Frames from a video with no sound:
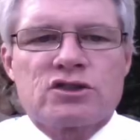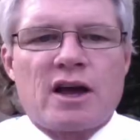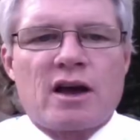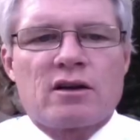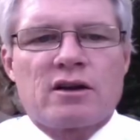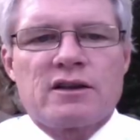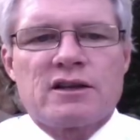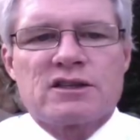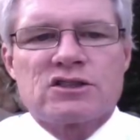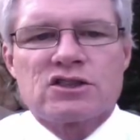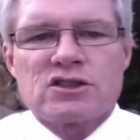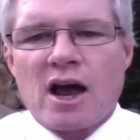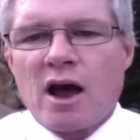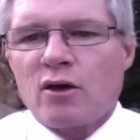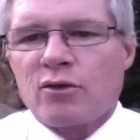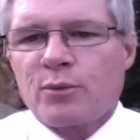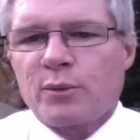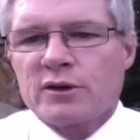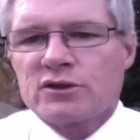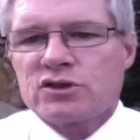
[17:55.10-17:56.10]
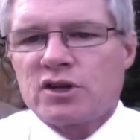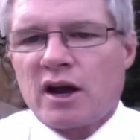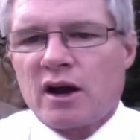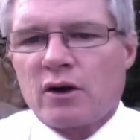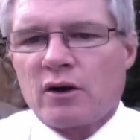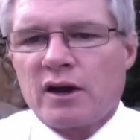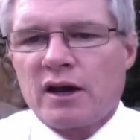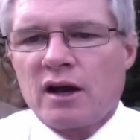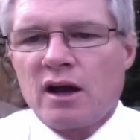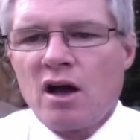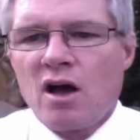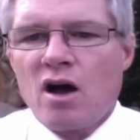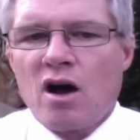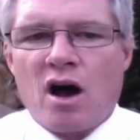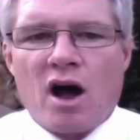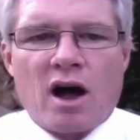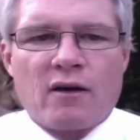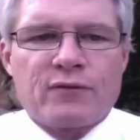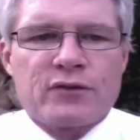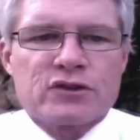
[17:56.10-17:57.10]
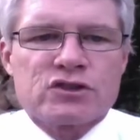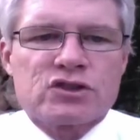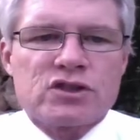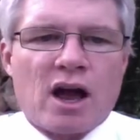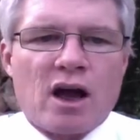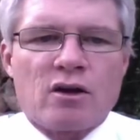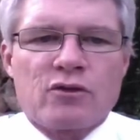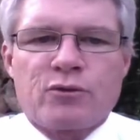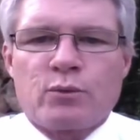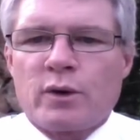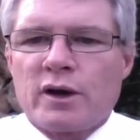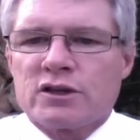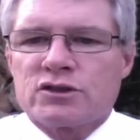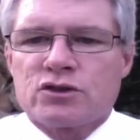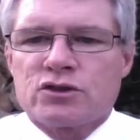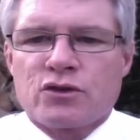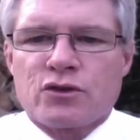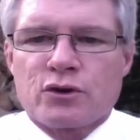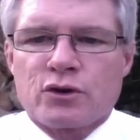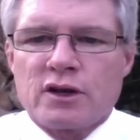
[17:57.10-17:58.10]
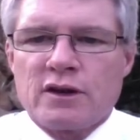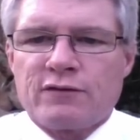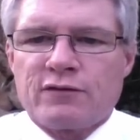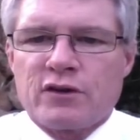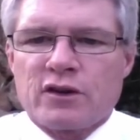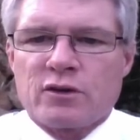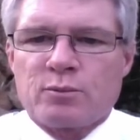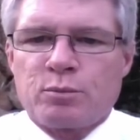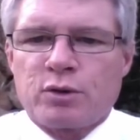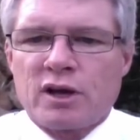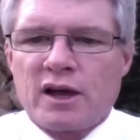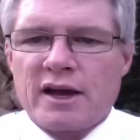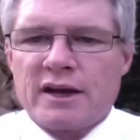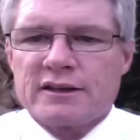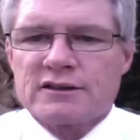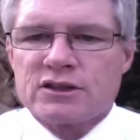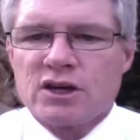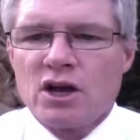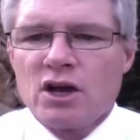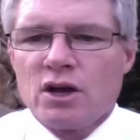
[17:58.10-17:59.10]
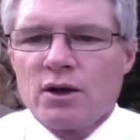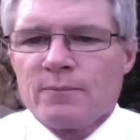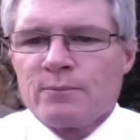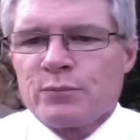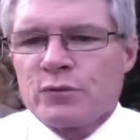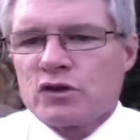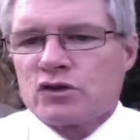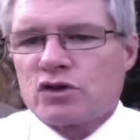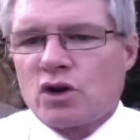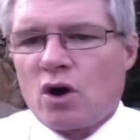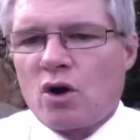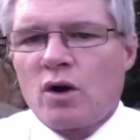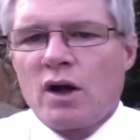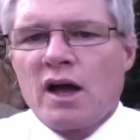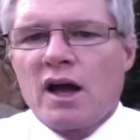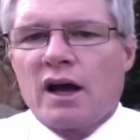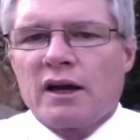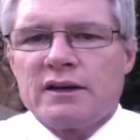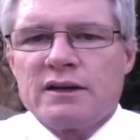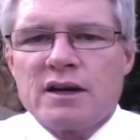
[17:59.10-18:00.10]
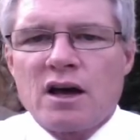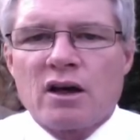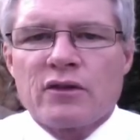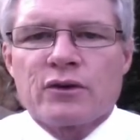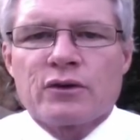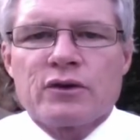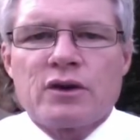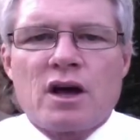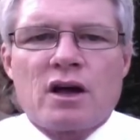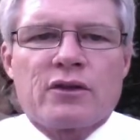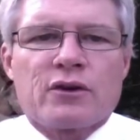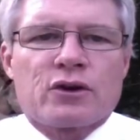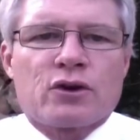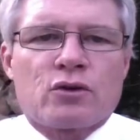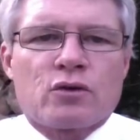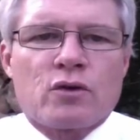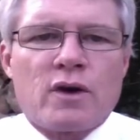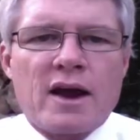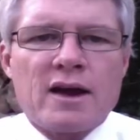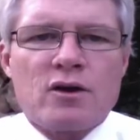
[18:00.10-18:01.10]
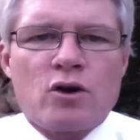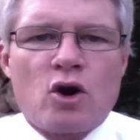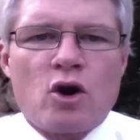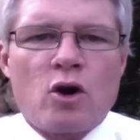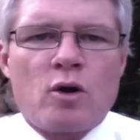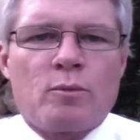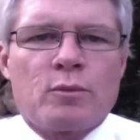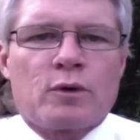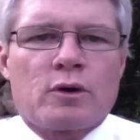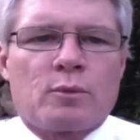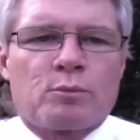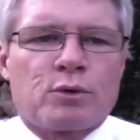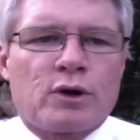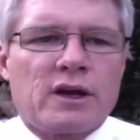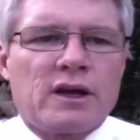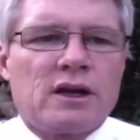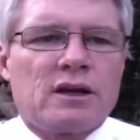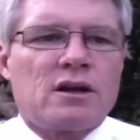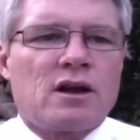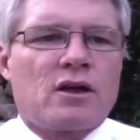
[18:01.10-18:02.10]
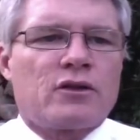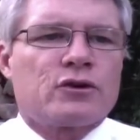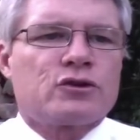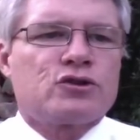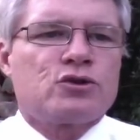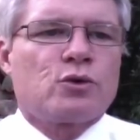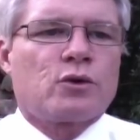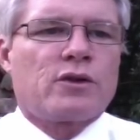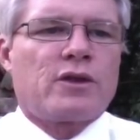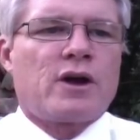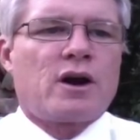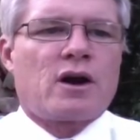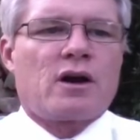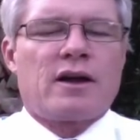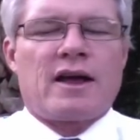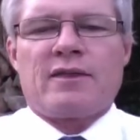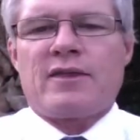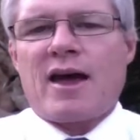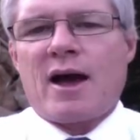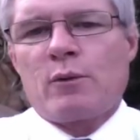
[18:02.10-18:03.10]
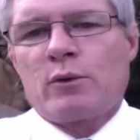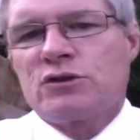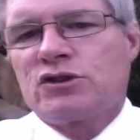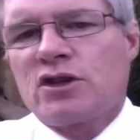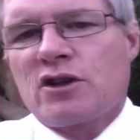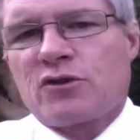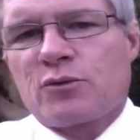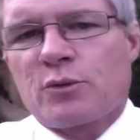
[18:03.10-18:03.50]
down in the southwest area off of Southwest 35th Place. So another great home. I'm going to bring you another tour there, and that one's at